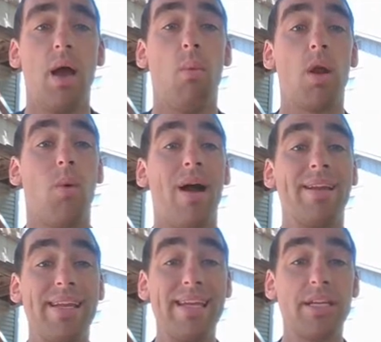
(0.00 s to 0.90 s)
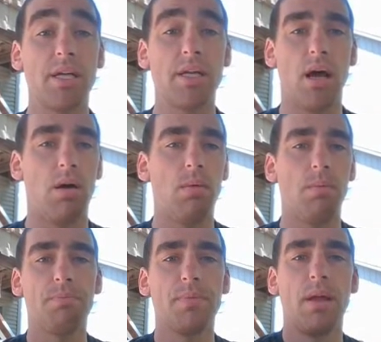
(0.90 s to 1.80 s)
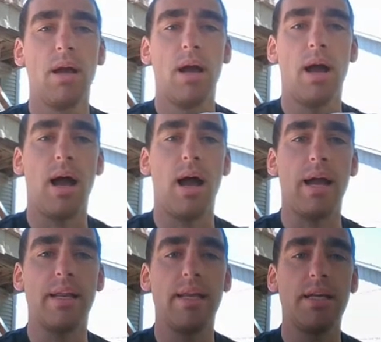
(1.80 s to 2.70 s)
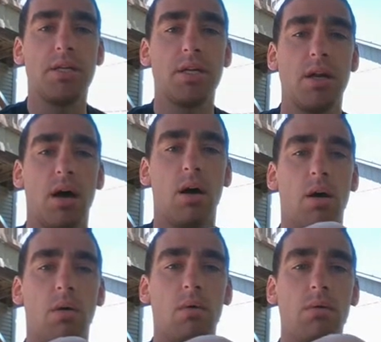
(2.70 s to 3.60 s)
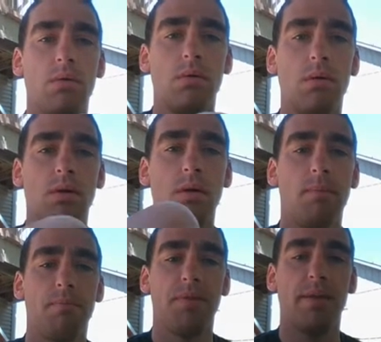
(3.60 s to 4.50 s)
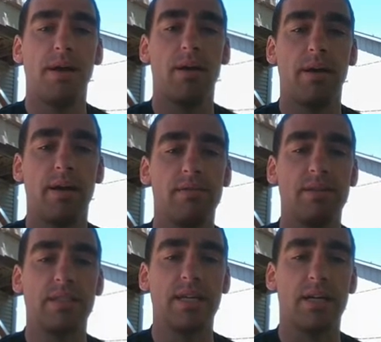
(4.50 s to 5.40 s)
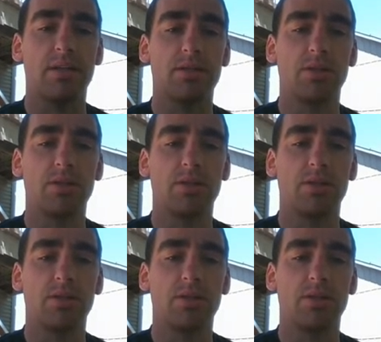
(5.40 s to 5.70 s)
And what do I need to know? I need to know the area of the sector.